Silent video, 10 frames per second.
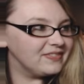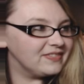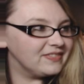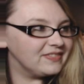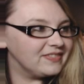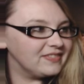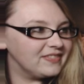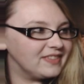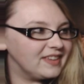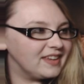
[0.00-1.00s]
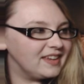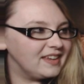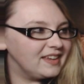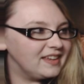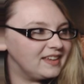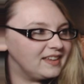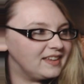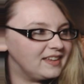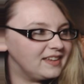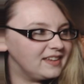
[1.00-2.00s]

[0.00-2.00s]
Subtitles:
This person isn't speaking.